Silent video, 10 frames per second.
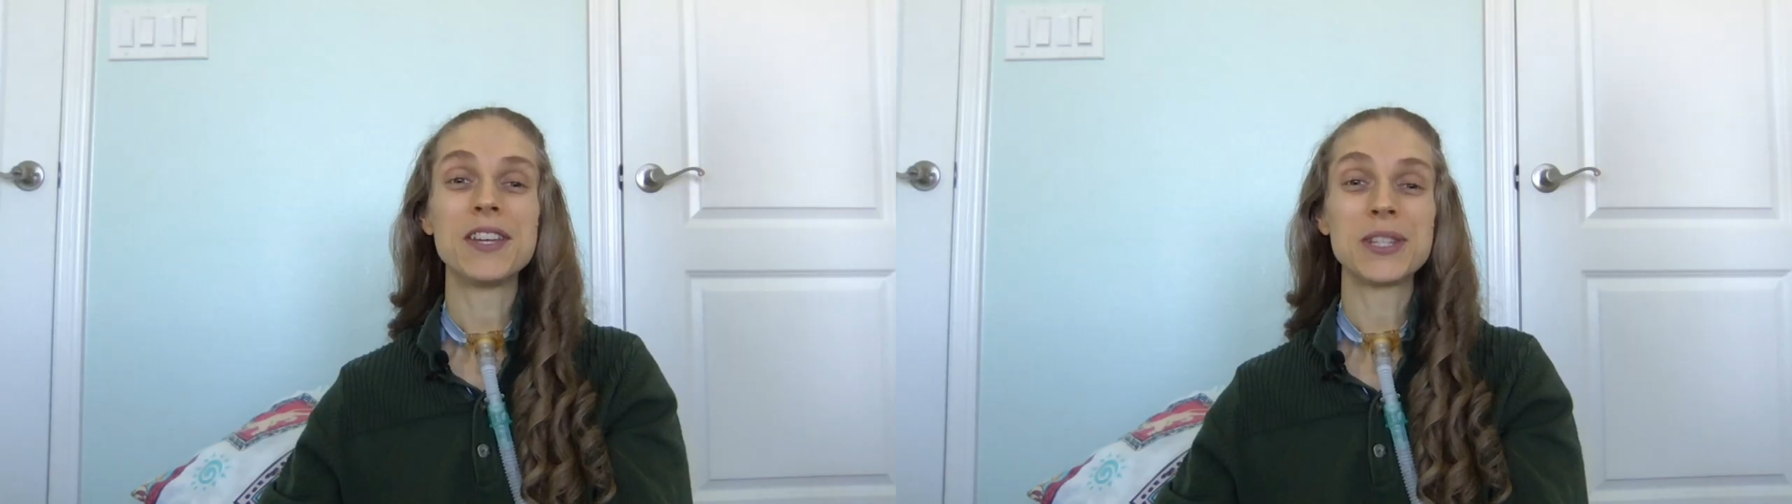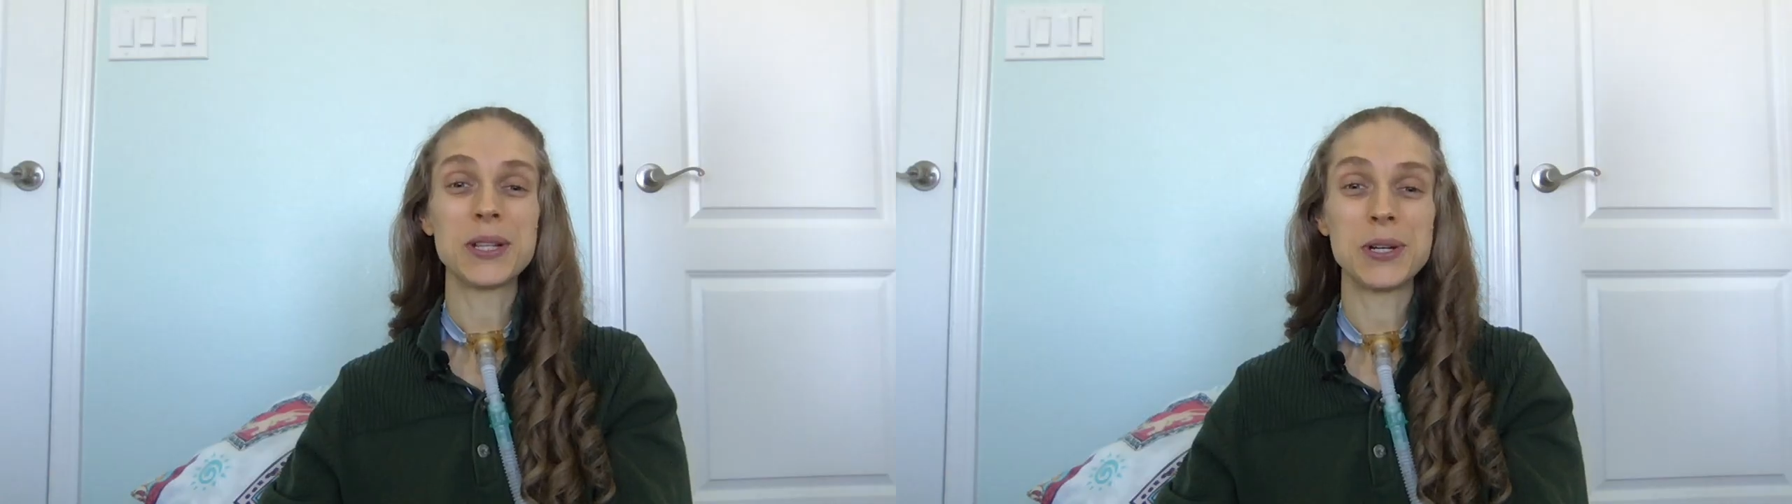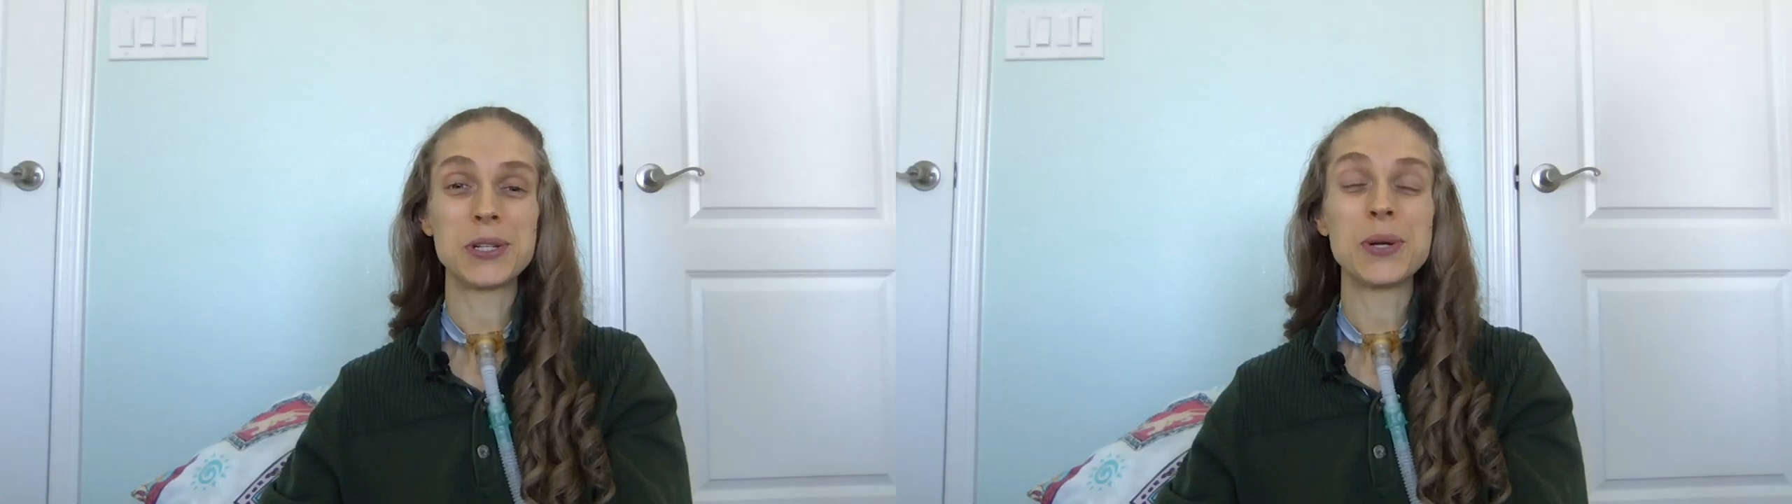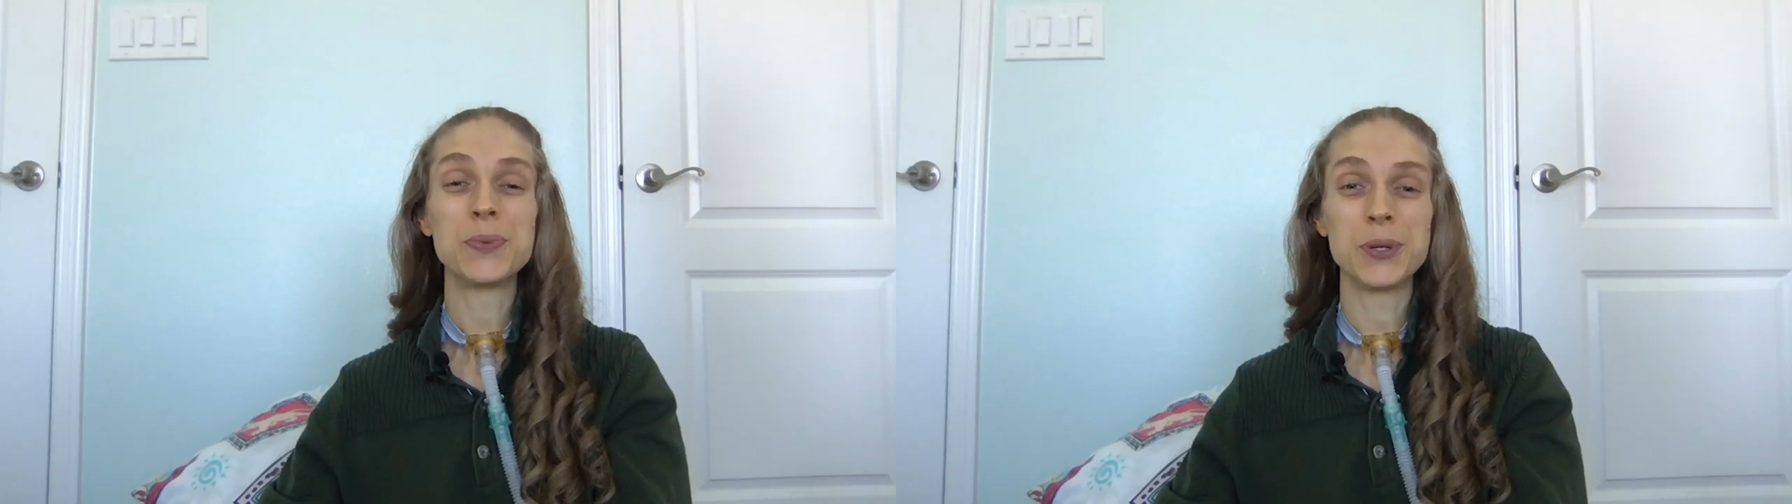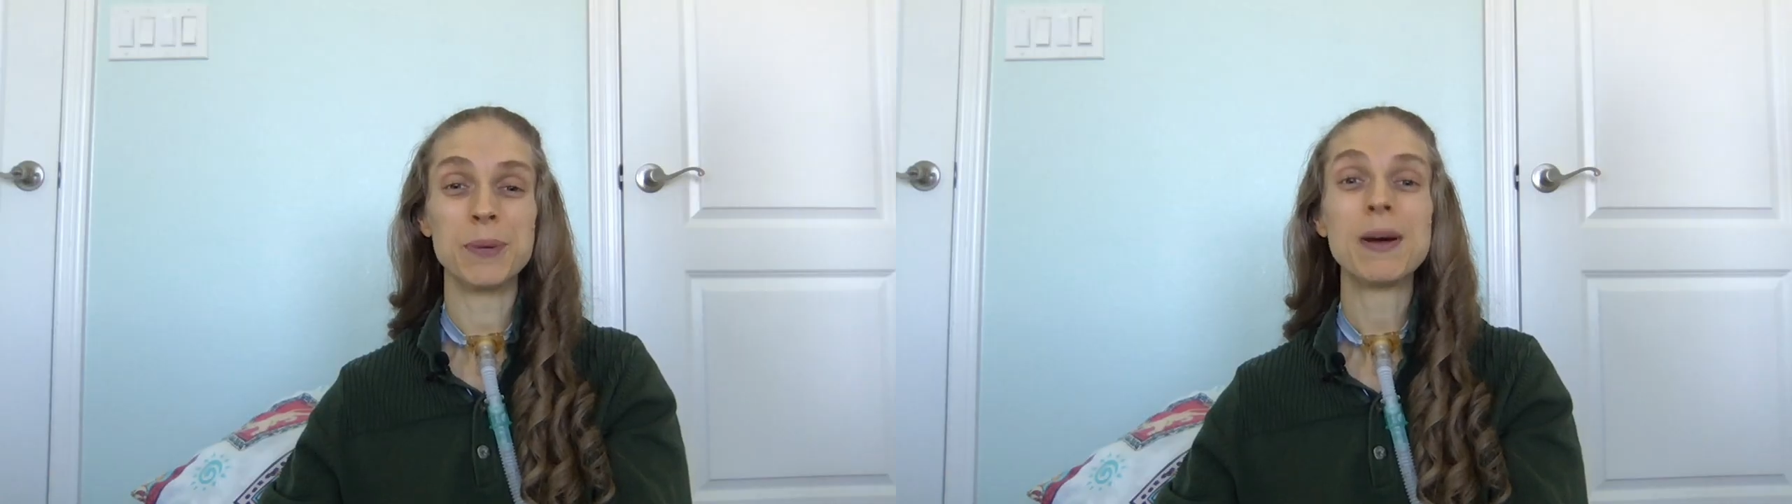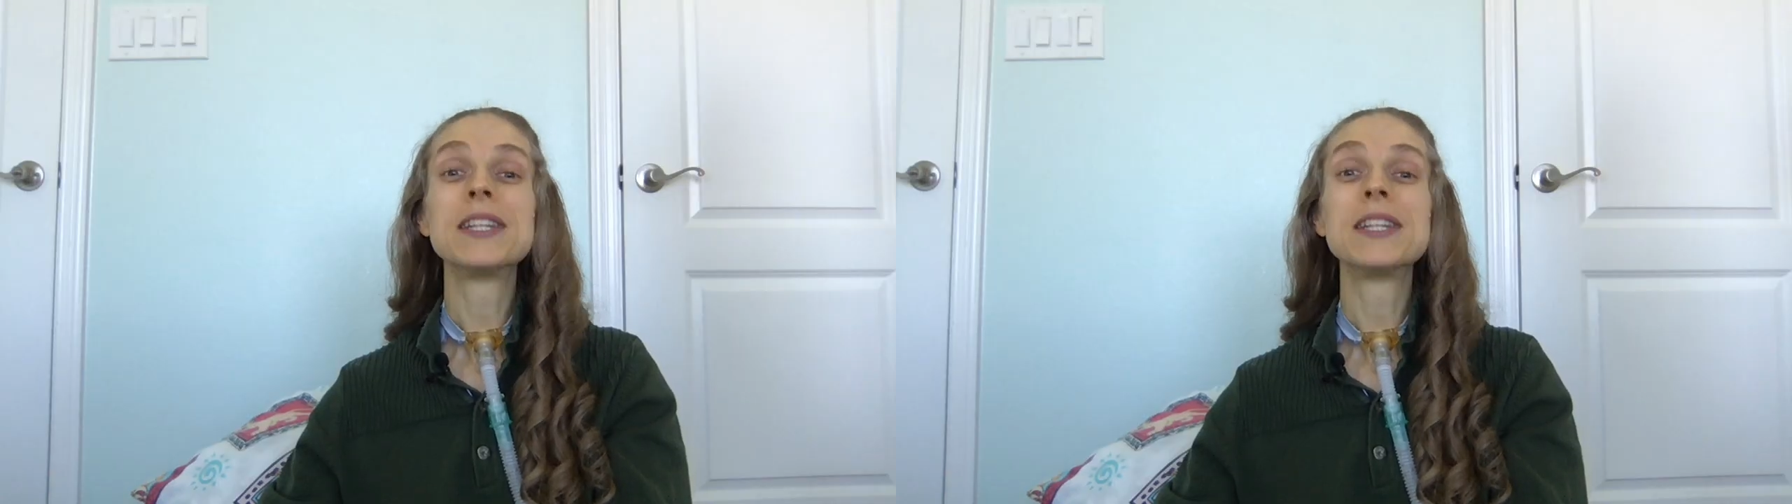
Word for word: the solution room